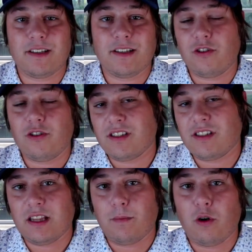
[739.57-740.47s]
you know, just
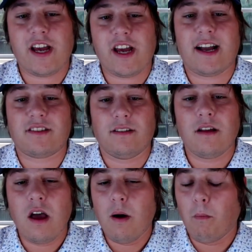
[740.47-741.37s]
like Lamar Jackson
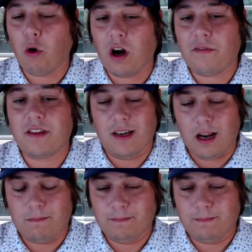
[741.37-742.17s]
more often